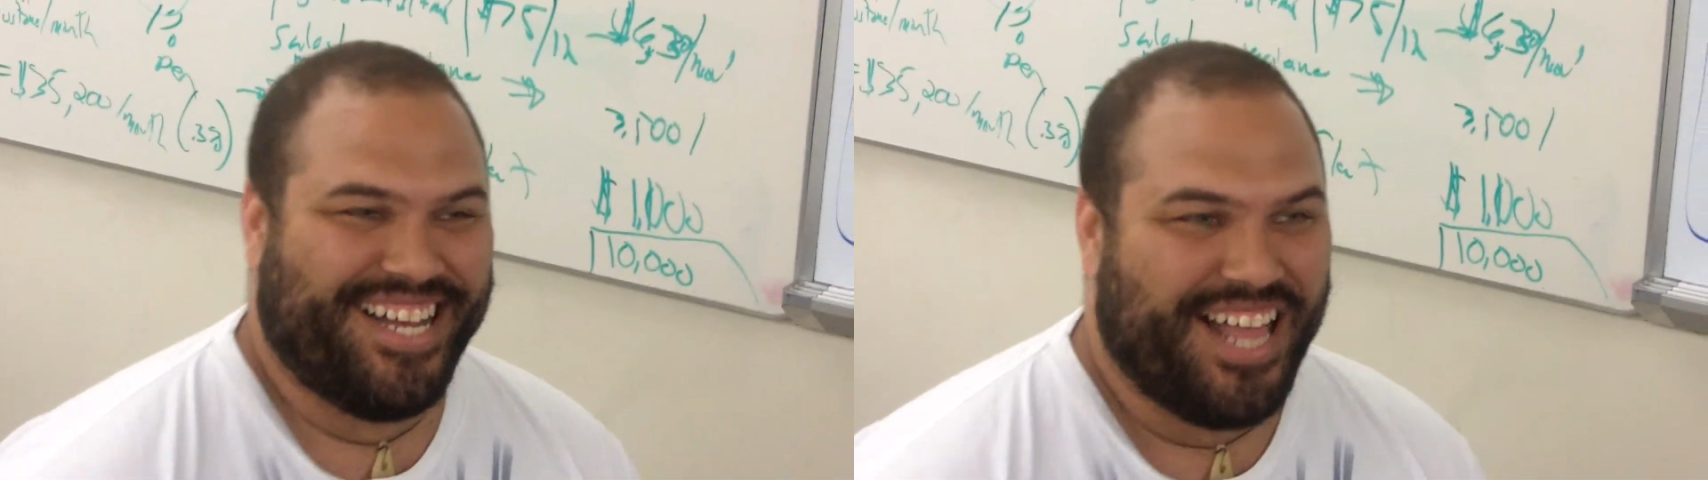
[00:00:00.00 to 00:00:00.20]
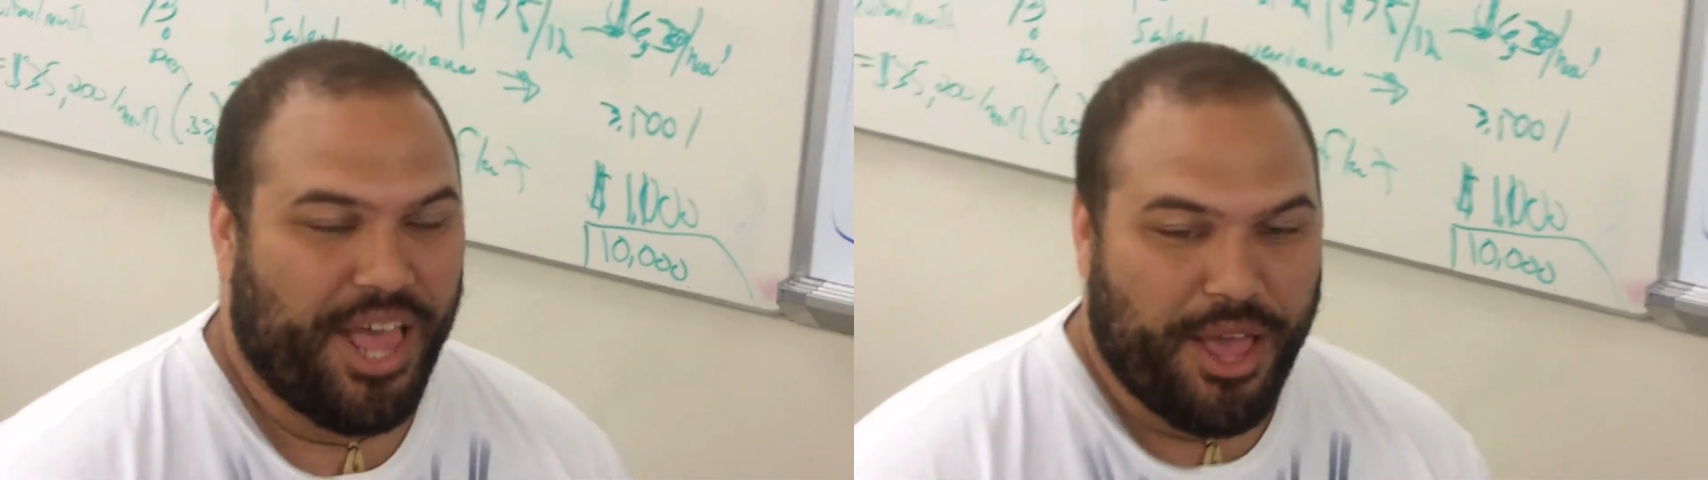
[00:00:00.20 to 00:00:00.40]

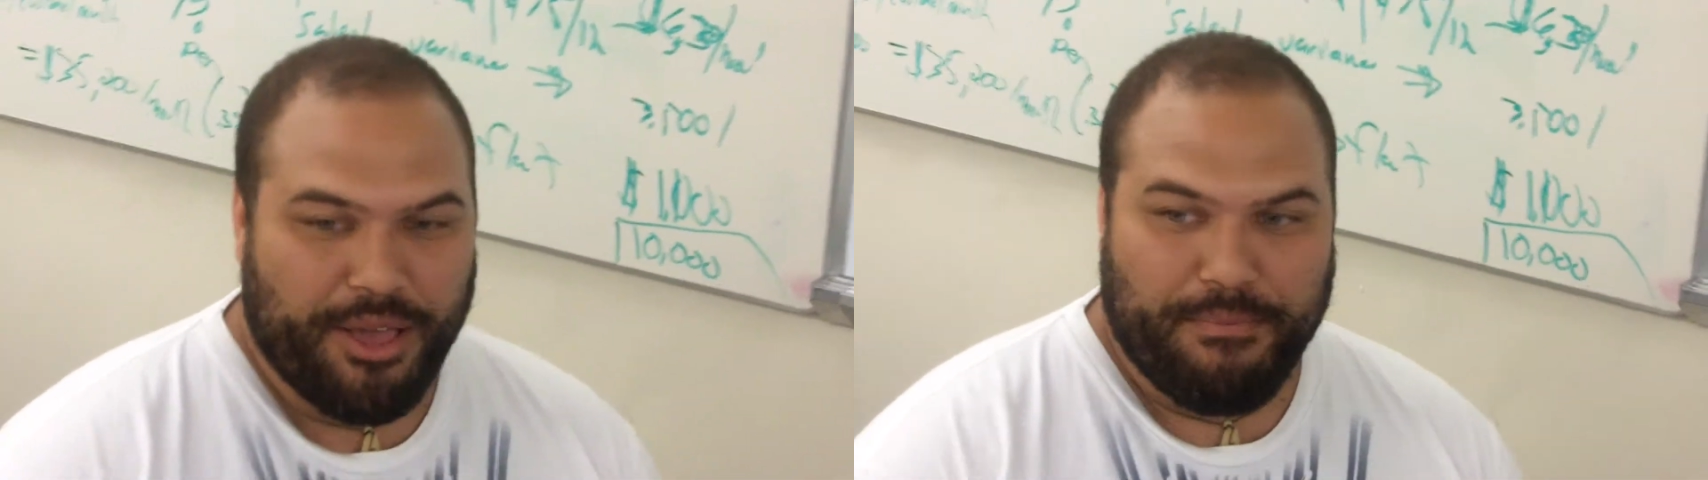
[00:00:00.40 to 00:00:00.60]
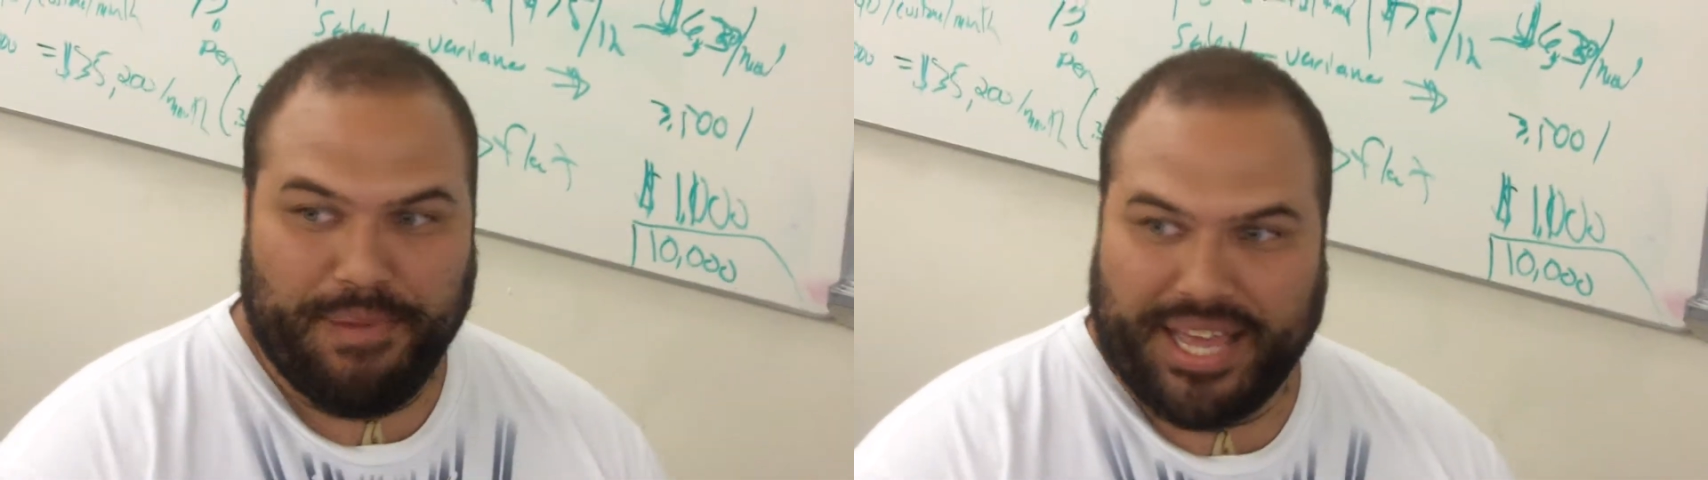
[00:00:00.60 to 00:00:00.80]

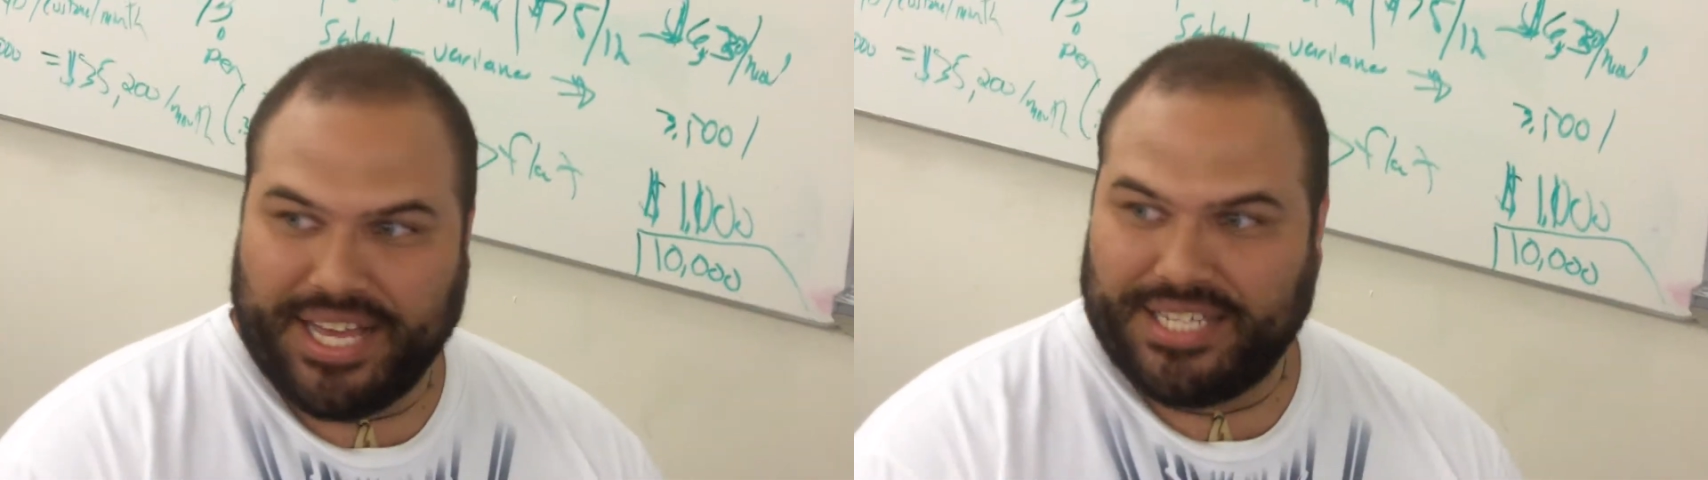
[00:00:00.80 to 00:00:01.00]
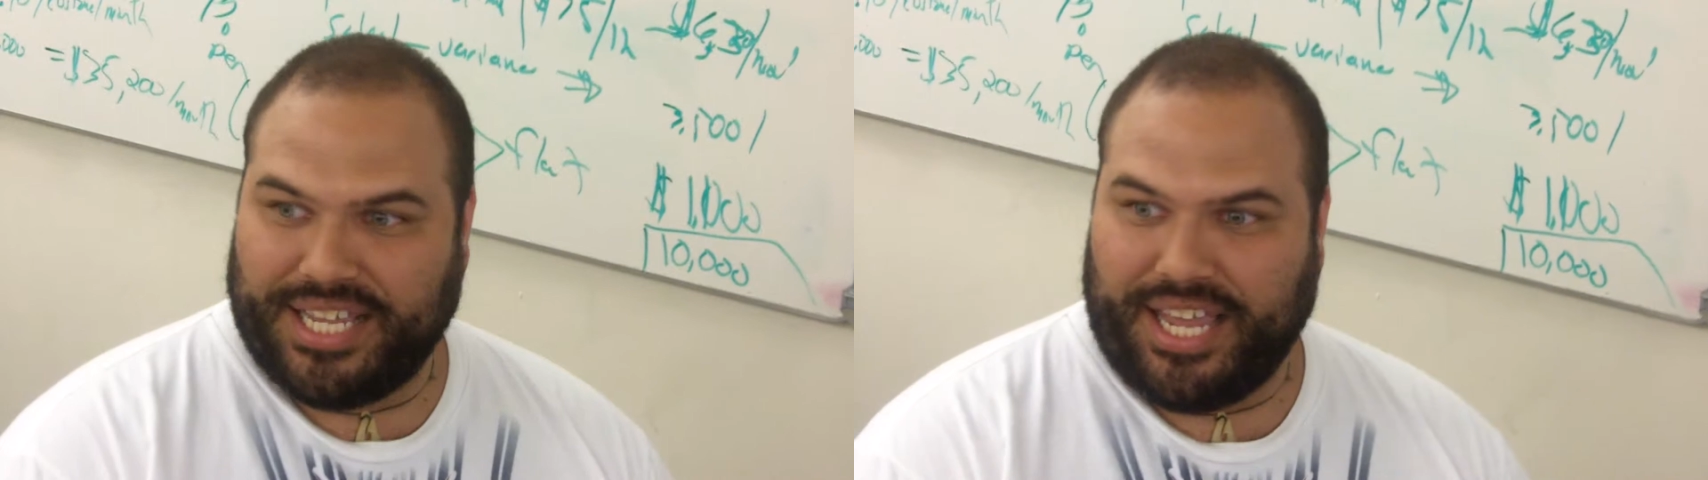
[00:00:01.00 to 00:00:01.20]
Why?
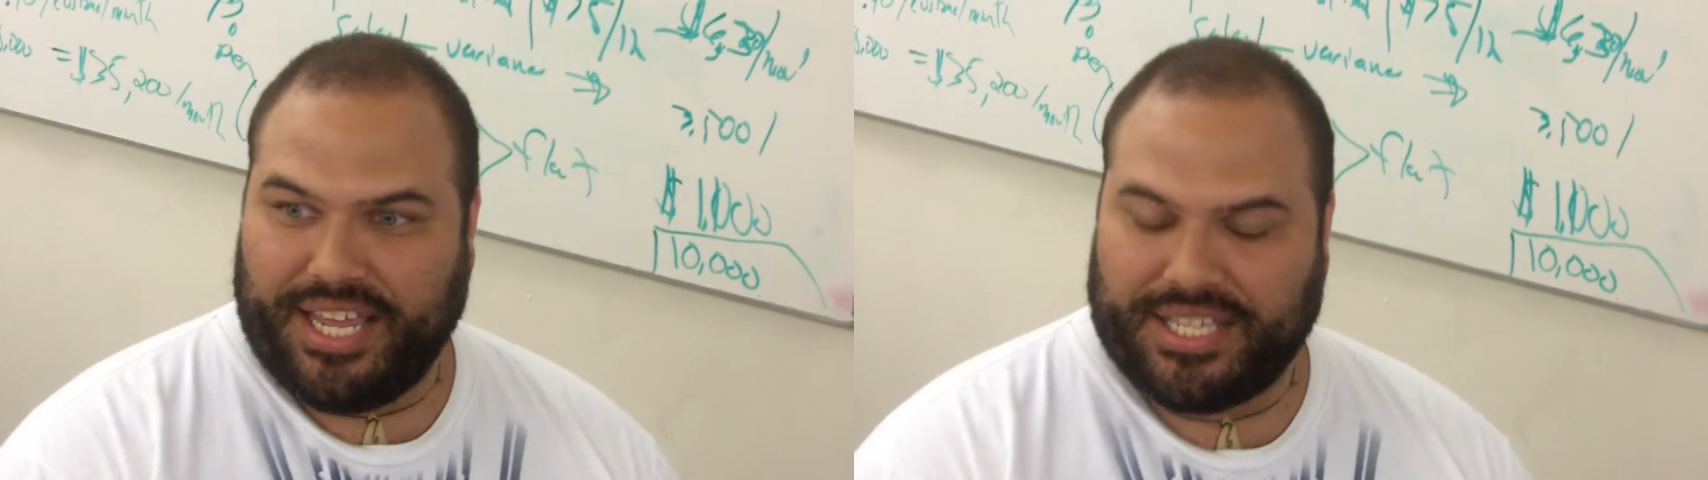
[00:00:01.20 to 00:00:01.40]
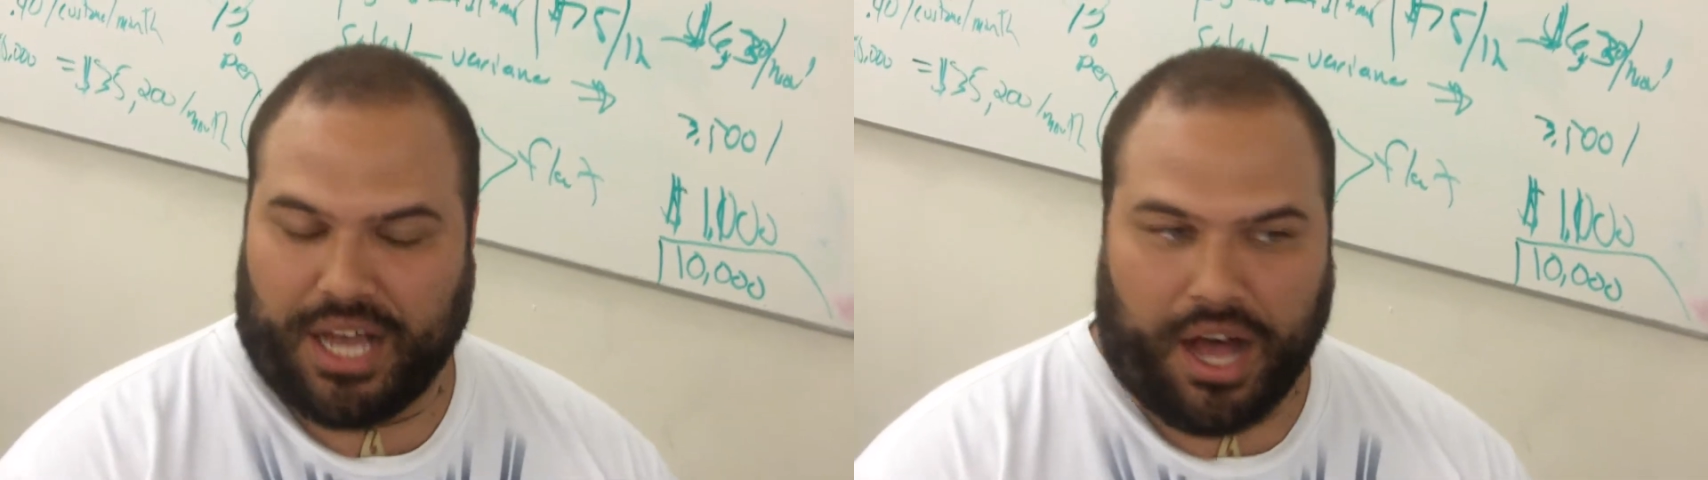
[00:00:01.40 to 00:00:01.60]
Because
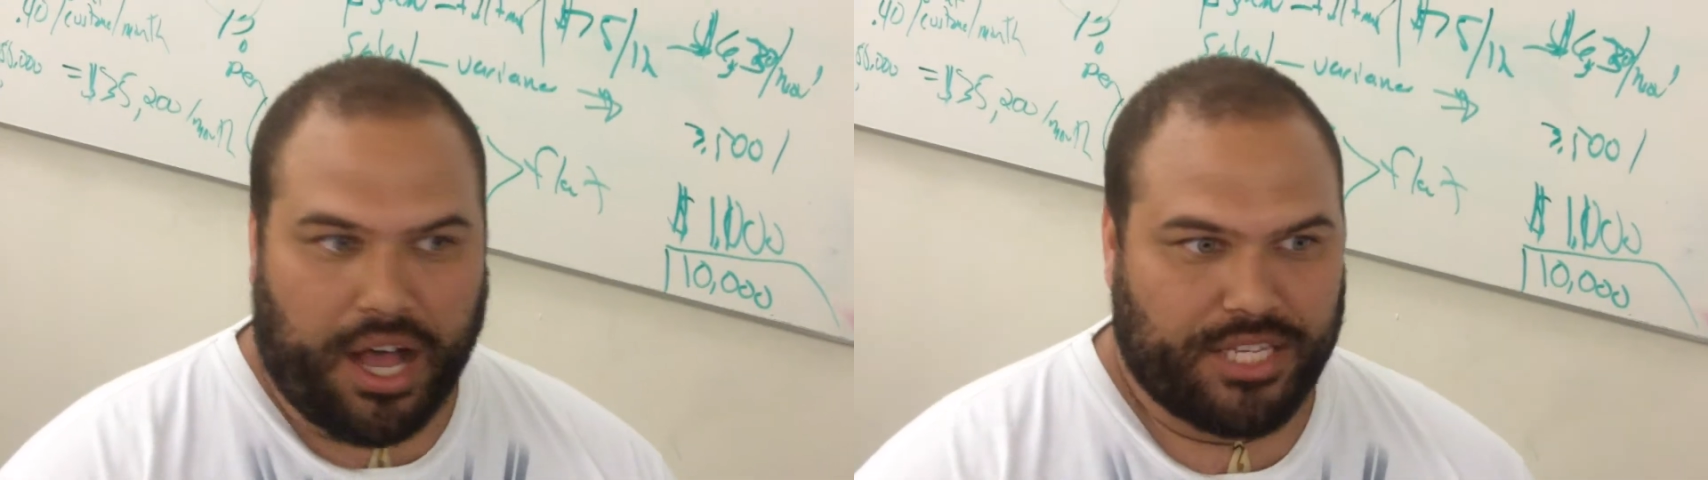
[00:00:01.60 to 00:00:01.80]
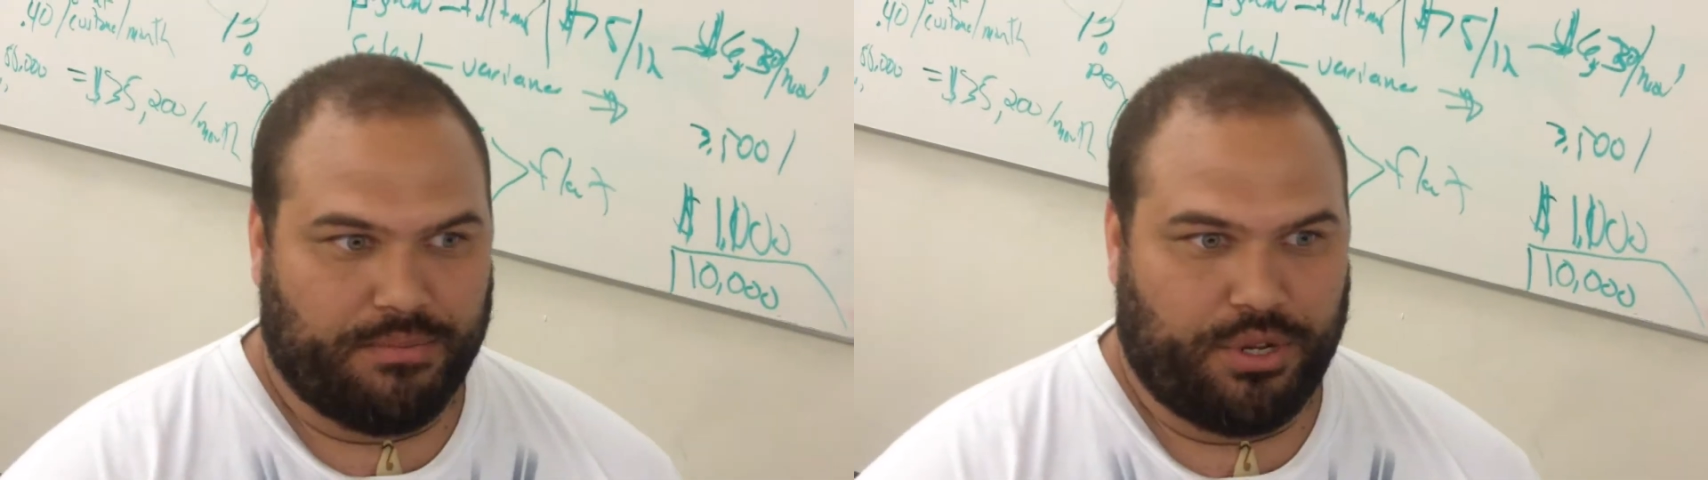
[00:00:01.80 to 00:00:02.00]
it's awesome.